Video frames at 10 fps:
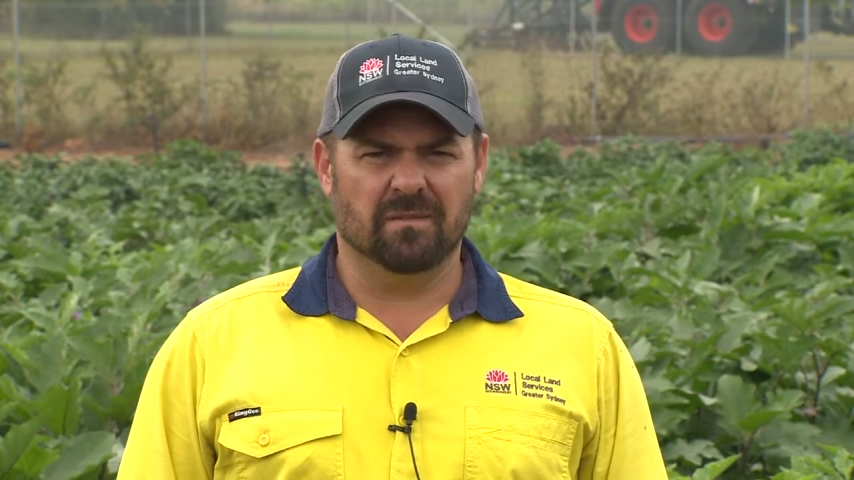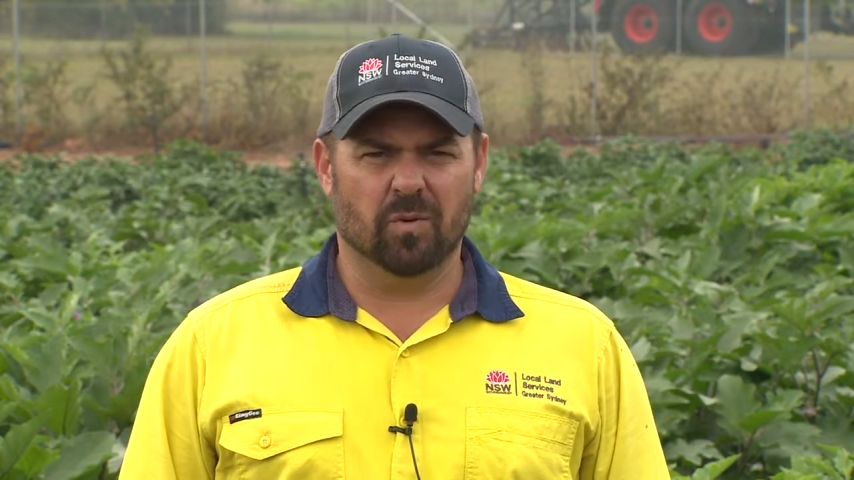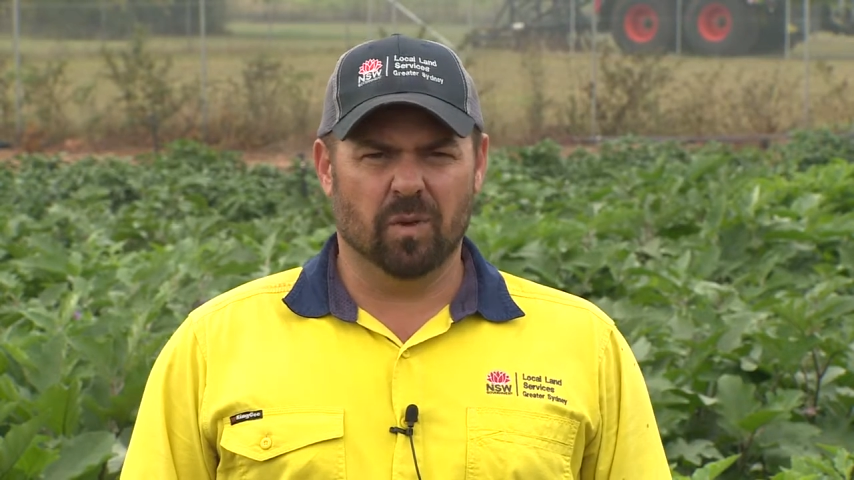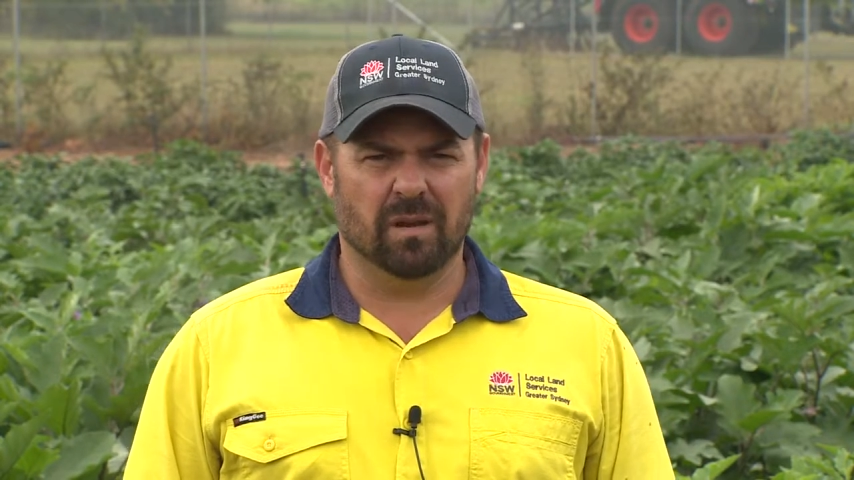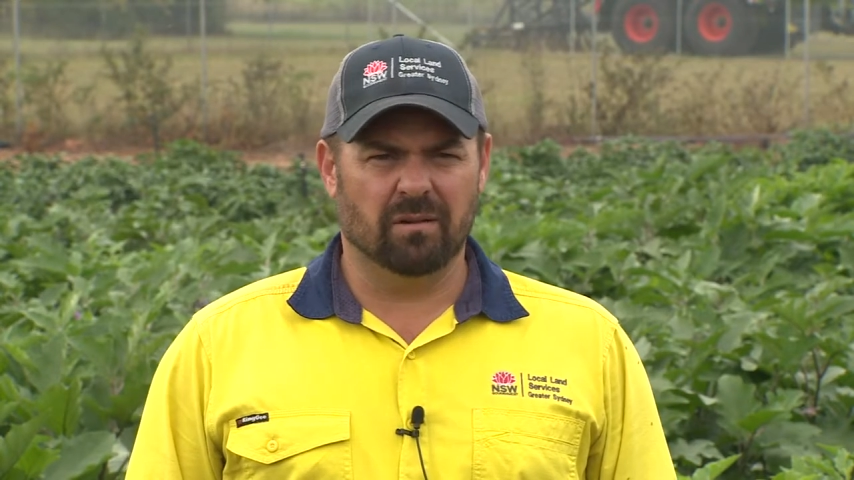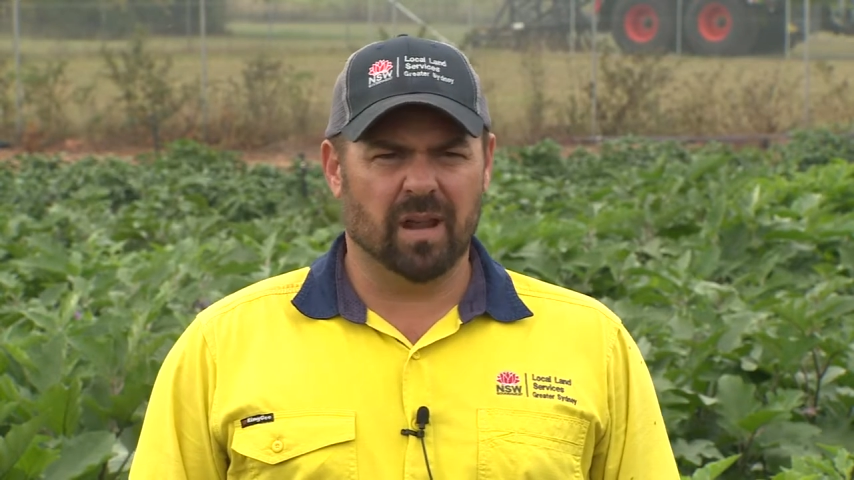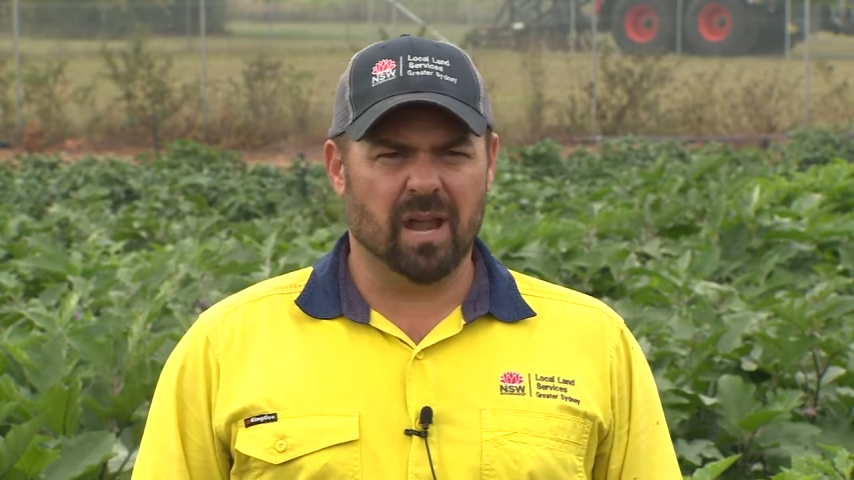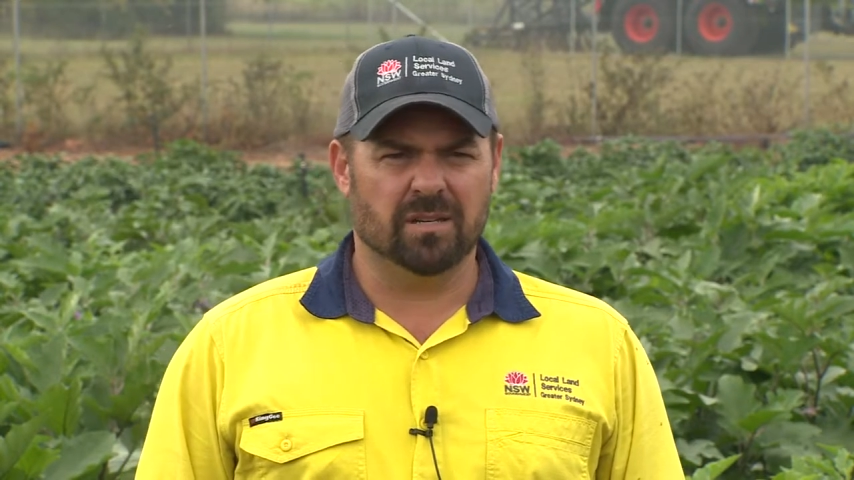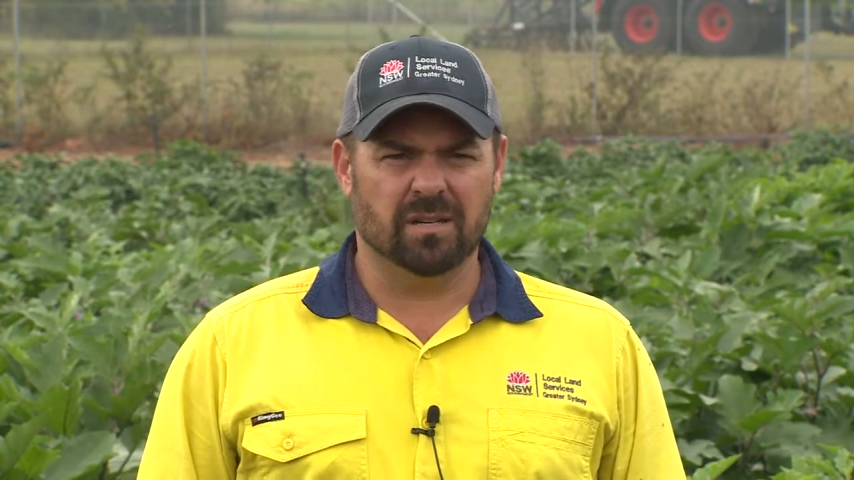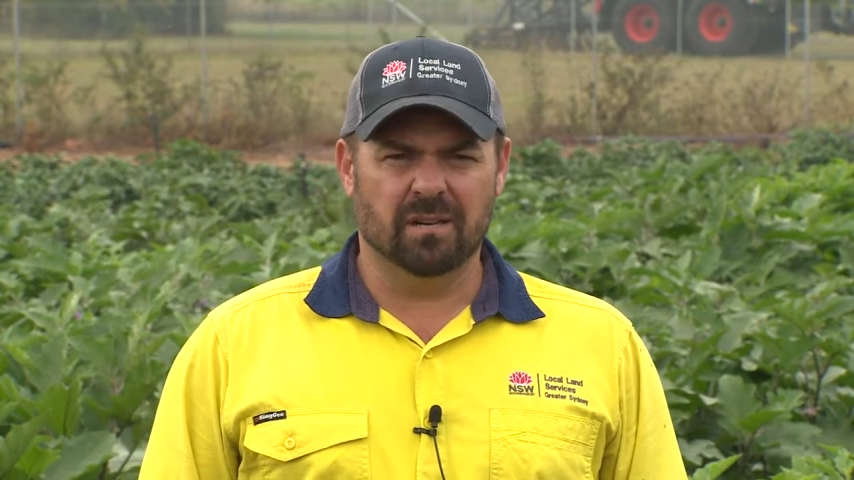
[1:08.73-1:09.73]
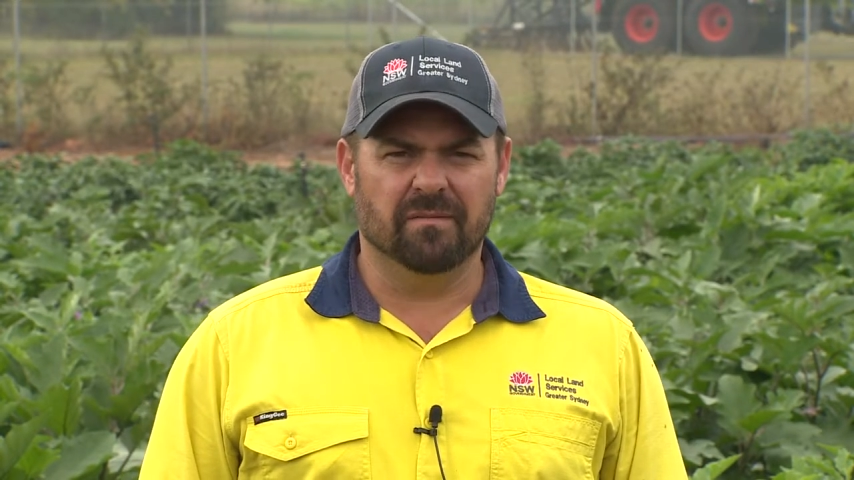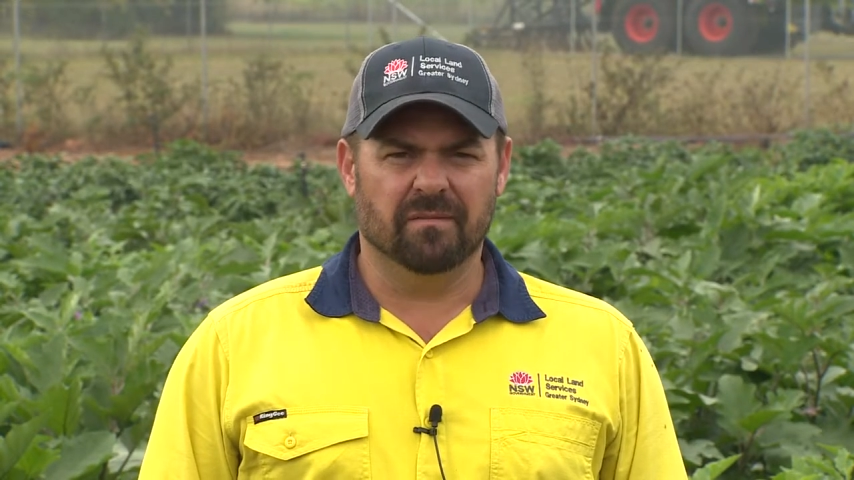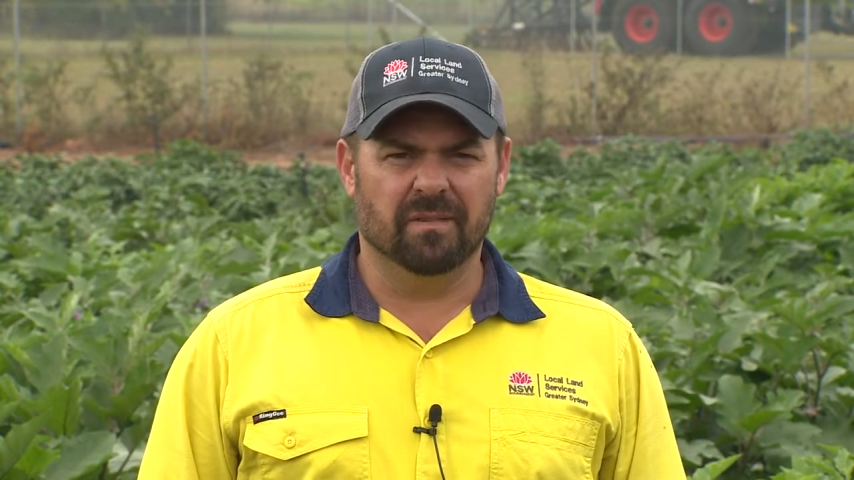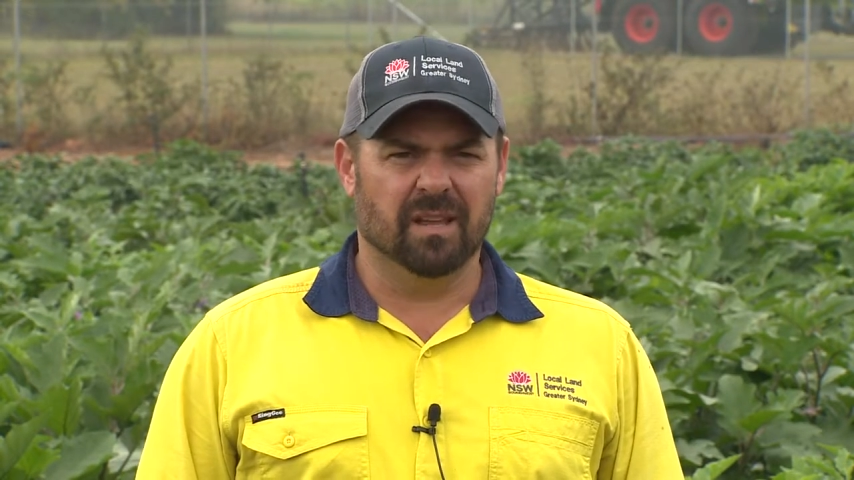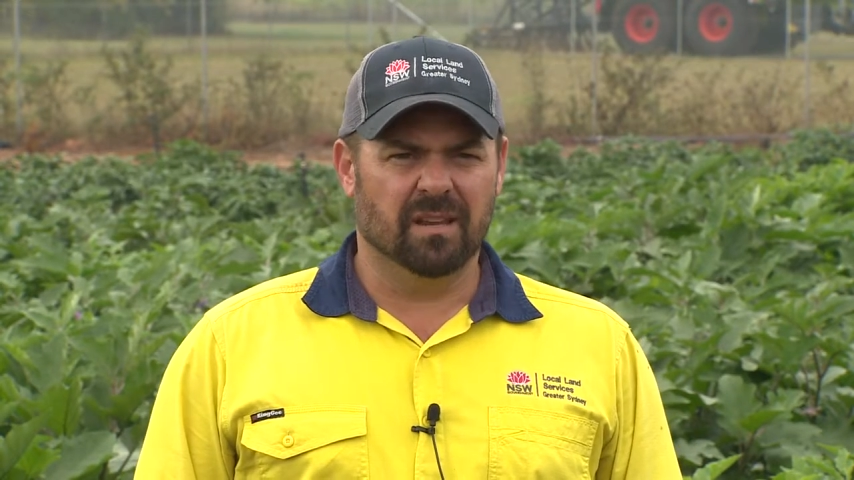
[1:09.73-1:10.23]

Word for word: for irrigation in,